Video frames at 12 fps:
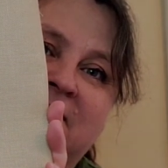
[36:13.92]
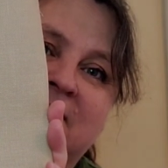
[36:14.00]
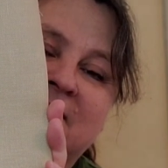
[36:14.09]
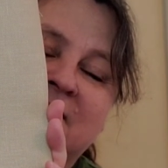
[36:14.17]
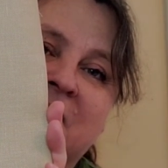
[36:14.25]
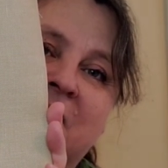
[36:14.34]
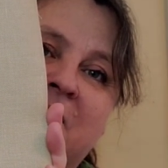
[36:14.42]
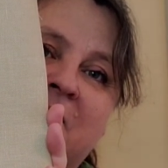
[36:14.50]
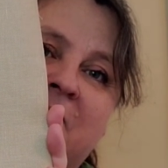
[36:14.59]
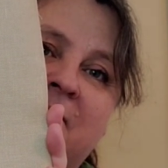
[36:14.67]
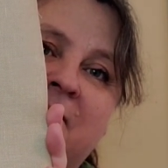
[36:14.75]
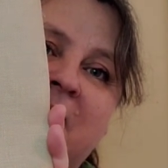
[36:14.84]

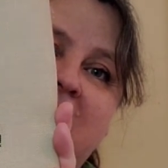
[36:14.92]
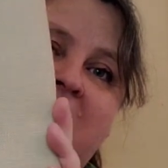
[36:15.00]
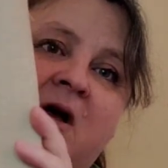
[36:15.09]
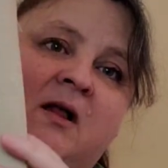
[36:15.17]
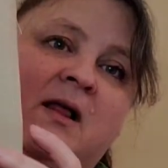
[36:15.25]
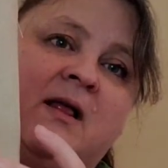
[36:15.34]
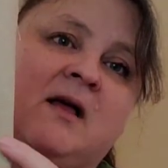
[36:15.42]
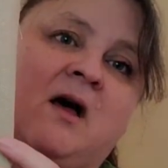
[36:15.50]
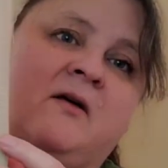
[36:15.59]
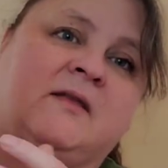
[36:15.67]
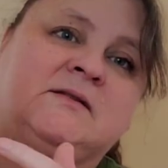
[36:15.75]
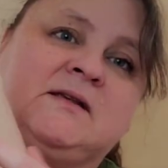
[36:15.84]
So all,
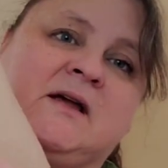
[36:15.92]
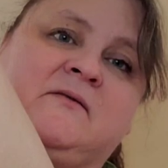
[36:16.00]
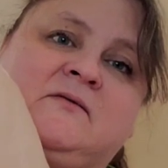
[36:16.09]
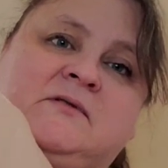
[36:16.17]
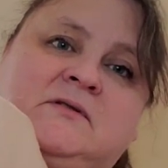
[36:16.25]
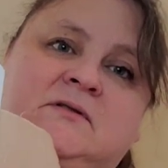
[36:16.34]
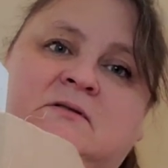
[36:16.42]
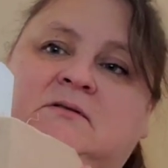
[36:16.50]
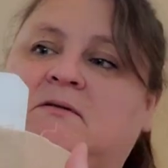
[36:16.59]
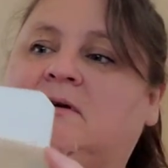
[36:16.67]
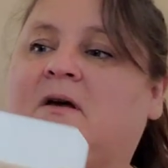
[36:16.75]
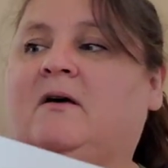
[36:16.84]
all that's left,
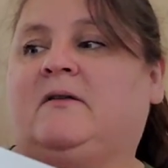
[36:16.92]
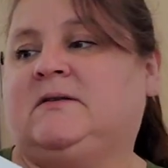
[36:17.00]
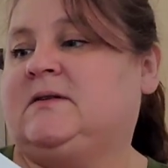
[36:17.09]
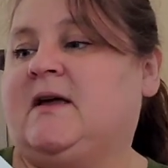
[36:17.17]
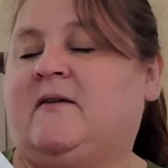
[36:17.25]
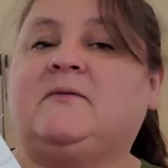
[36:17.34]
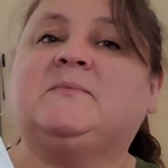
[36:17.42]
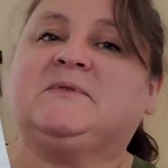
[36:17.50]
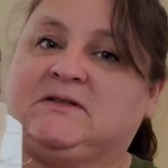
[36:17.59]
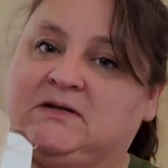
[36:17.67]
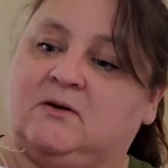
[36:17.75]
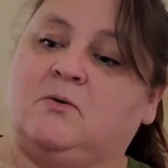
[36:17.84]
all that's left,
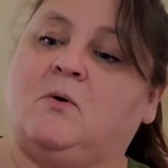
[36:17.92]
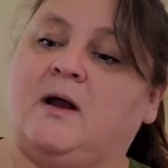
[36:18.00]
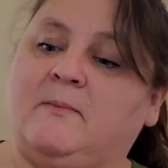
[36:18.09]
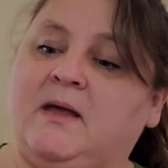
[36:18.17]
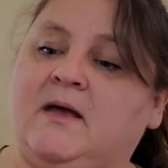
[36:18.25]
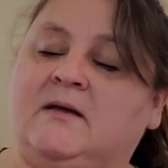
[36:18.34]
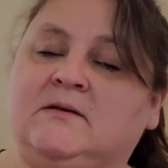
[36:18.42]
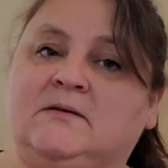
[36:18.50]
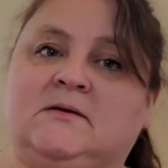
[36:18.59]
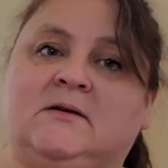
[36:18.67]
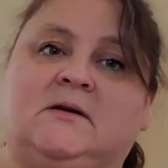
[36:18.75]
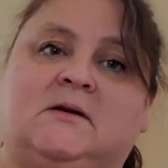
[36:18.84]
still quite a bit,
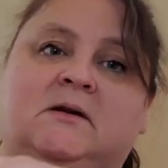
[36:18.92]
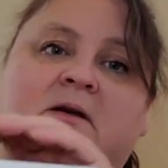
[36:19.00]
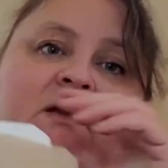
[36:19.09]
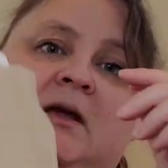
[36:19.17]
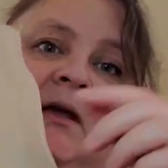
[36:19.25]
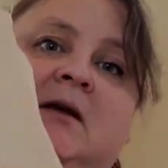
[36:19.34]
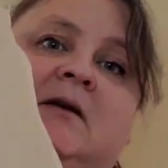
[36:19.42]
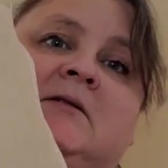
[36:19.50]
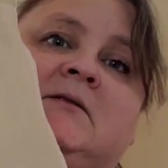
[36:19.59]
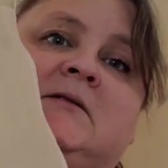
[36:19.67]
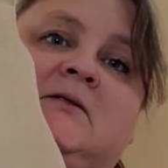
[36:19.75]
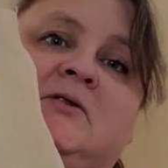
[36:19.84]

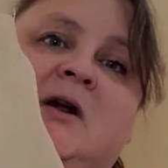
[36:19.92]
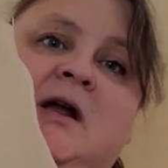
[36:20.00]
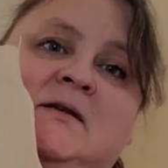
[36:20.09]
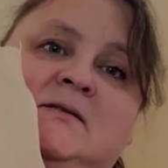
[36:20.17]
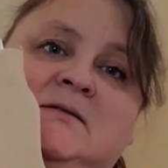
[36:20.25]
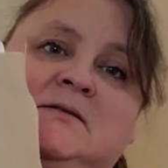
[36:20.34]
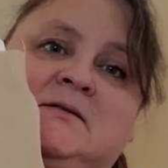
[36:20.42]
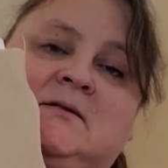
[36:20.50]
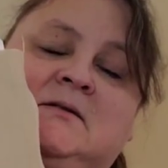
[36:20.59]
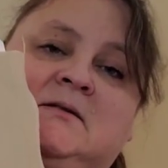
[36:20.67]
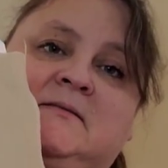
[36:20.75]
is the dress.